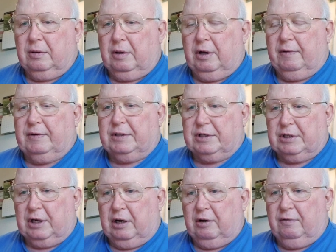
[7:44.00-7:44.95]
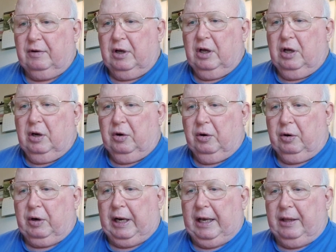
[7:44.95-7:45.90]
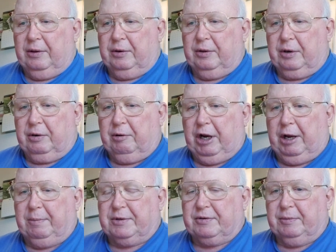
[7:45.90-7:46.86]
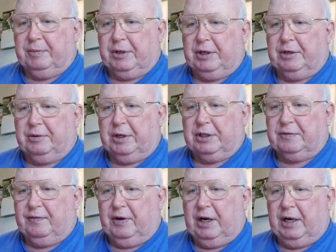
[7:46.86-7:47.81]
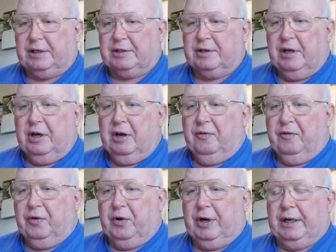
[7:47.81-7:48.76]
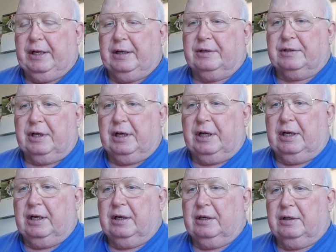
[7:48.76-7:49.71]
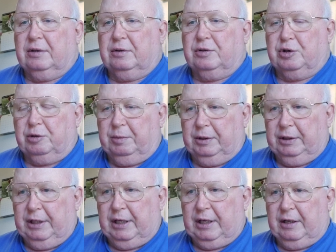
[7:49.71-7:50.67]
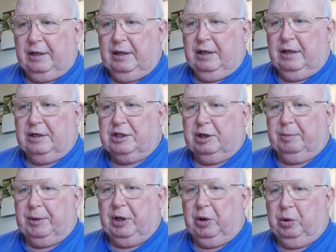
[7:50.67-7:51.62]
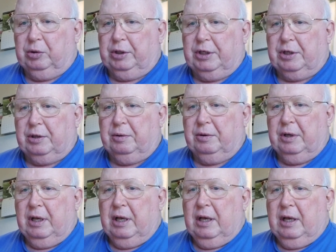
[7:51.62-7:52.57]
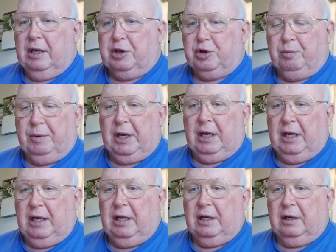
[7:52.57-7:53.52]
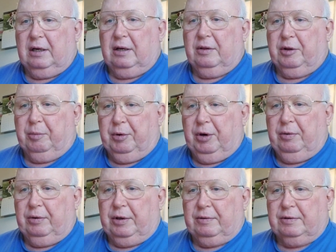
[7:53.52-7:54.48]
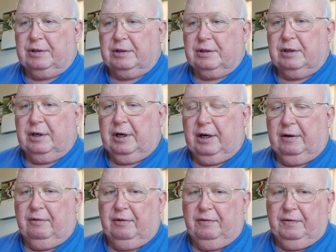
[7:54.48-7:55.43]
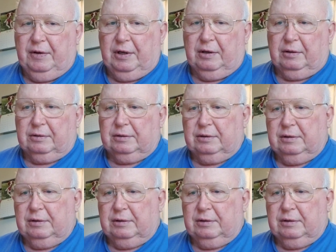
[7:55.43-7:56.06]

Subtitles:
of itself, nor gather the grapes from the undressed vines, for it is a jubilee. It shall be holy to you. You may eat the produce of the field.